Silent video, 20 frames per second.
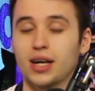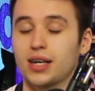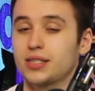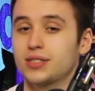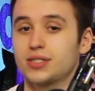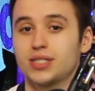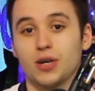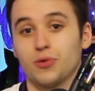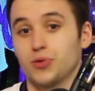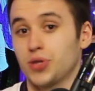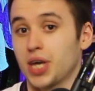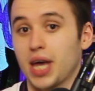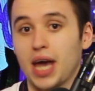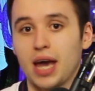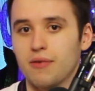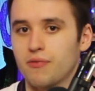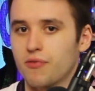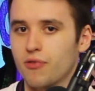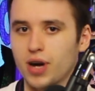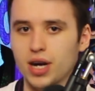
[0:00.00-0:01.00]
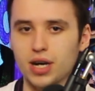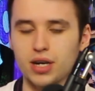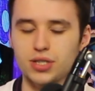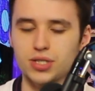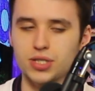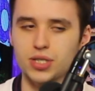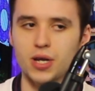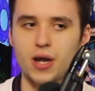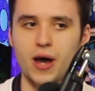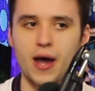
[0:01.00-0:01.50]
sealed the game for England
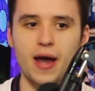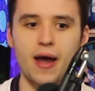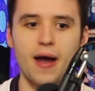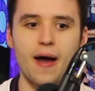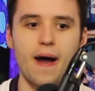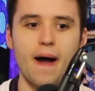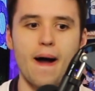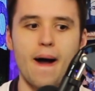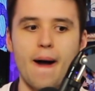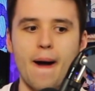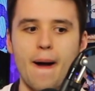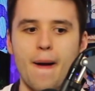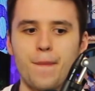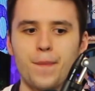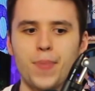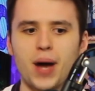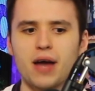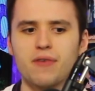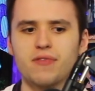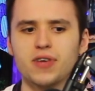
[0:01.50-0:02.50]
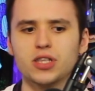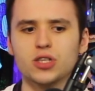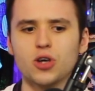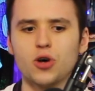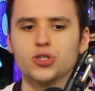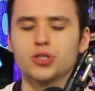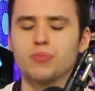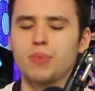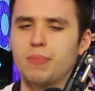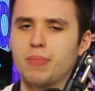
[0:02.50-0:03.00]
tonight. But I think
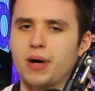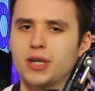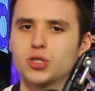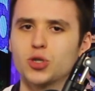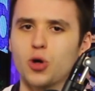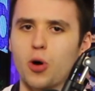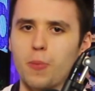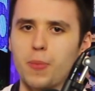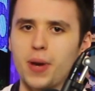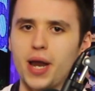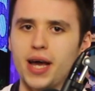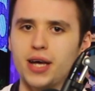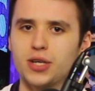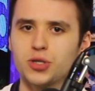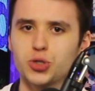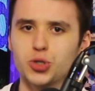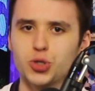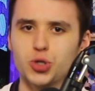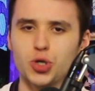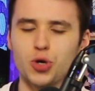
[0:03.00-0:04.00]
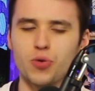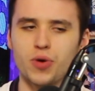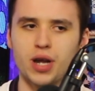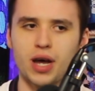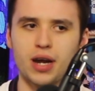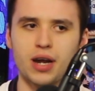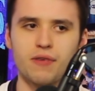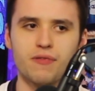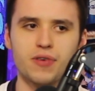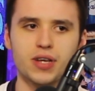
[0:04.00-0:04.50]
those would be my top players too. And
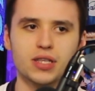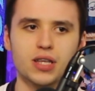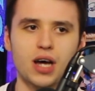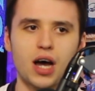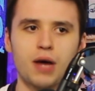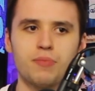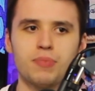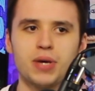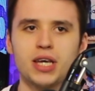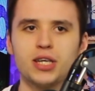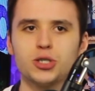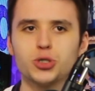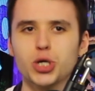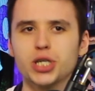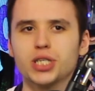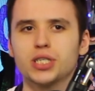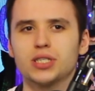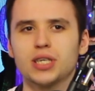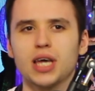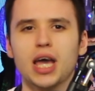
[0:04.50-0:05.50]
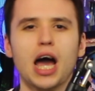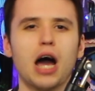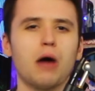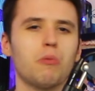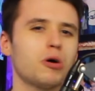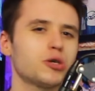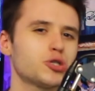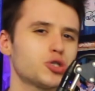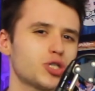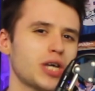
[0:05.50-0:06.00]
I think that I'd be intrigued to see how
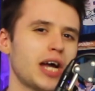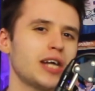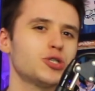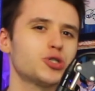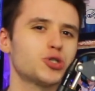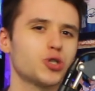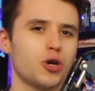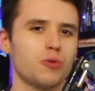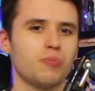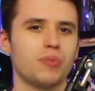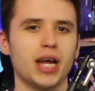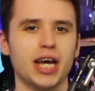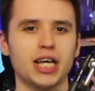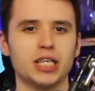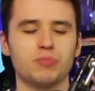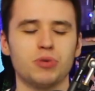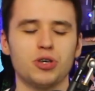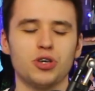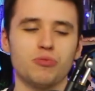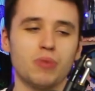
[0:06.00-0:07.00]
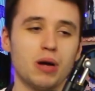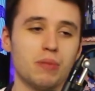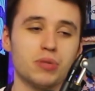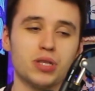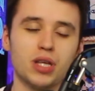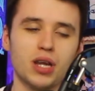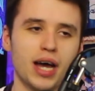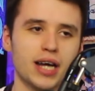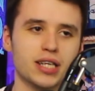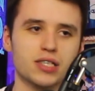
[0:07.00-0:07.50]
much Sancho plays. But you remember
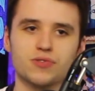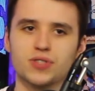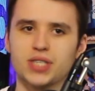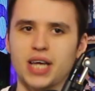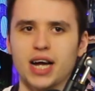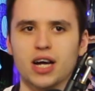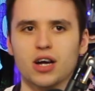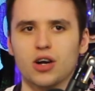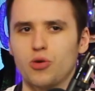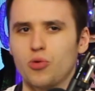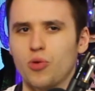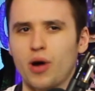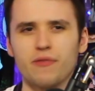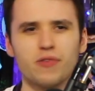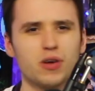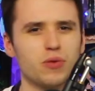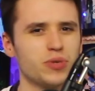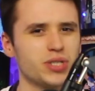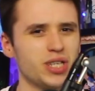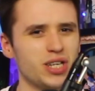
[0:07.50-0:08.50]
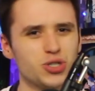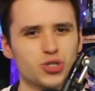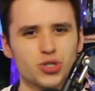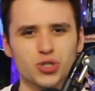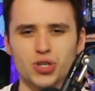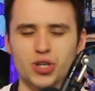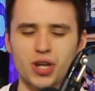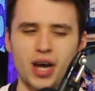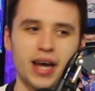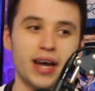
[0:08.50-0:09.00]
the likes of Saka, who I think was injured
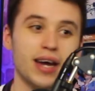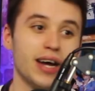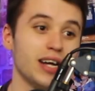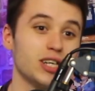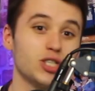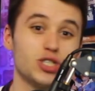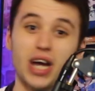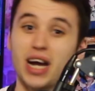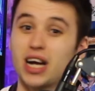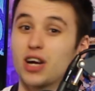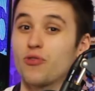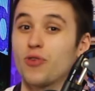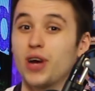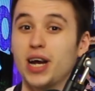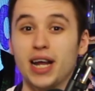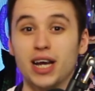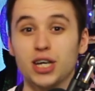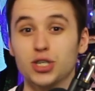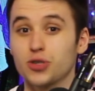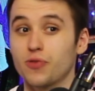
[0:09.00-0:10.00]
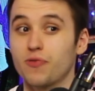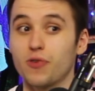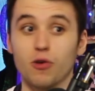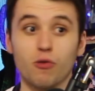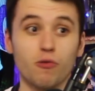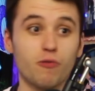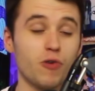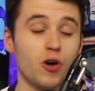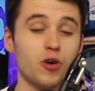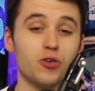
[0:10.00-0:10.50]
tonight, Jack Grealish,
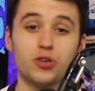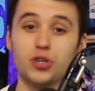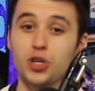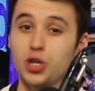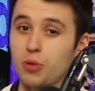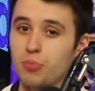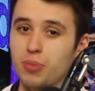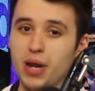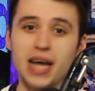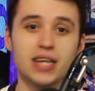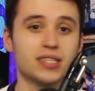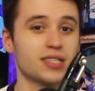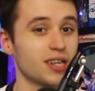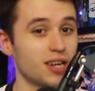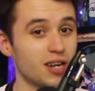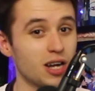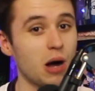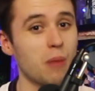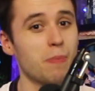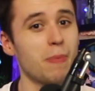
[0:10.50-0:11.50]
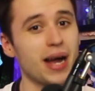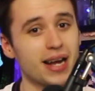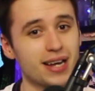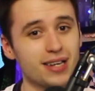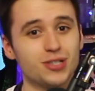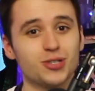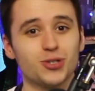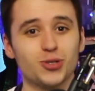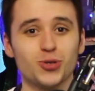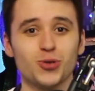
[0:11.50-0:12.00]
Phil Foden, you know, players that can come back
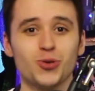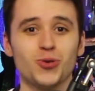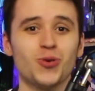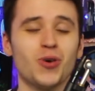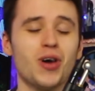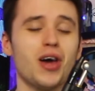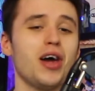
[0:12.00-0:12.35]
into